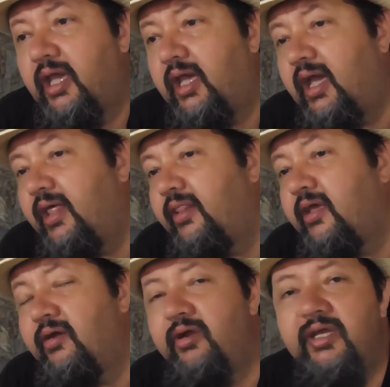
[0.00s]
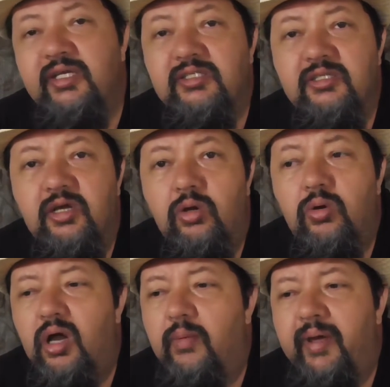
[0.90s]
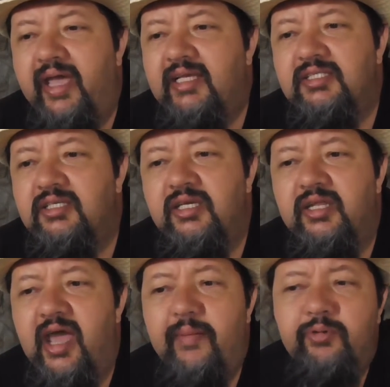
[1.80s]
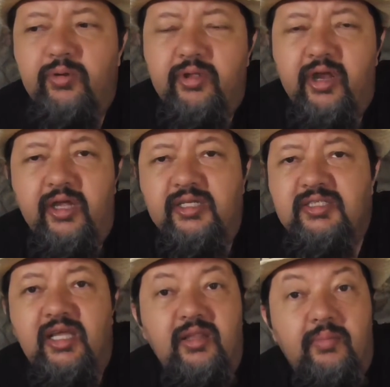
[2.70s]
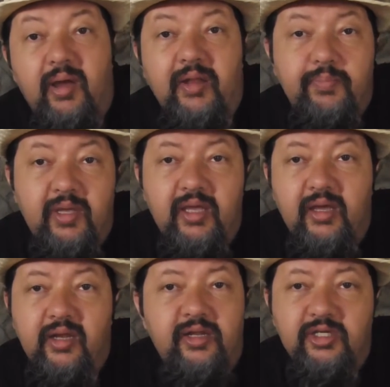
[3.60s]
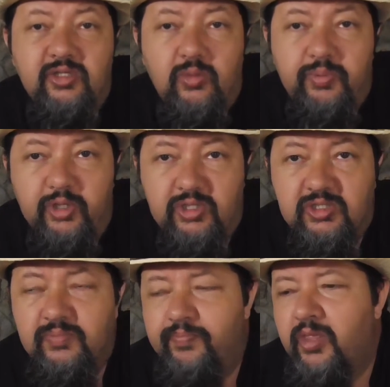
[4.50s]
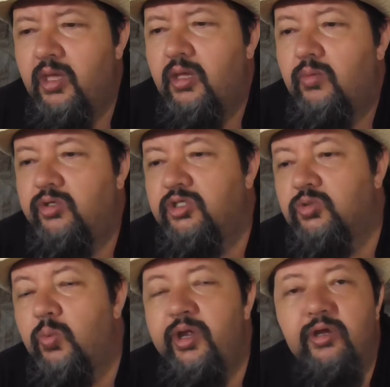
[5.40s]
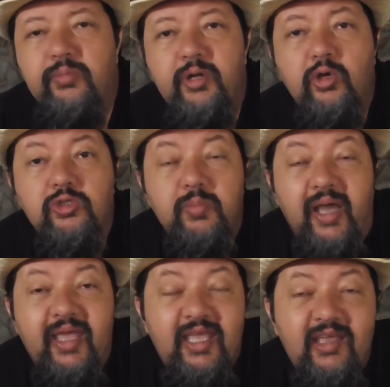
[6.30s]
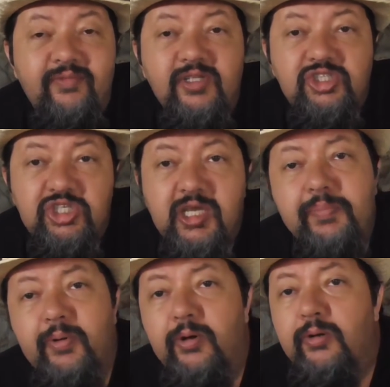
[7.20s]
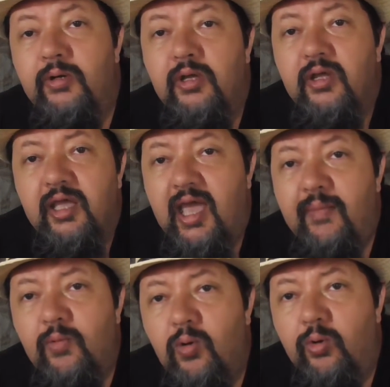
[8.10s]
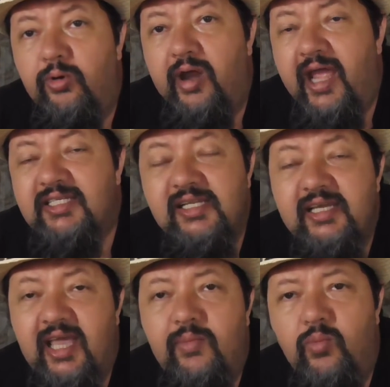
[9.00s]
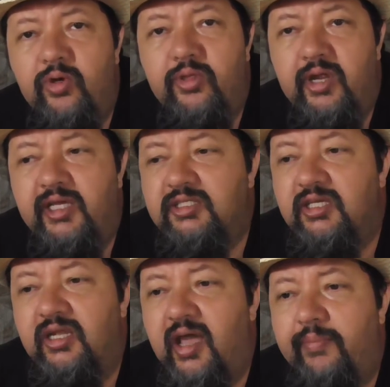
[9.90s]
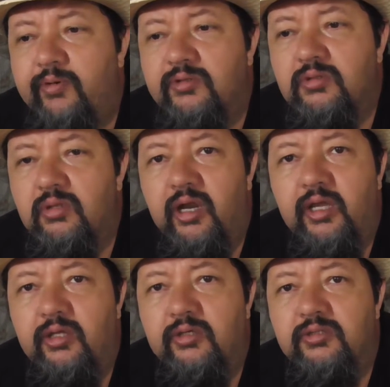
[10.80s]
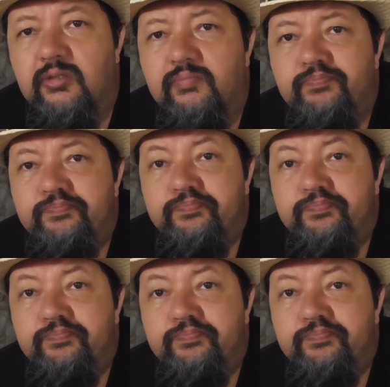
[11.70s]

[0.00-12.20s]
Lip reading: Okay, and there is no AC adapter that I understand. There might be an additional purchase, which is weird because my even cheaper camcorder actually came with an AC adapter so that I can use it.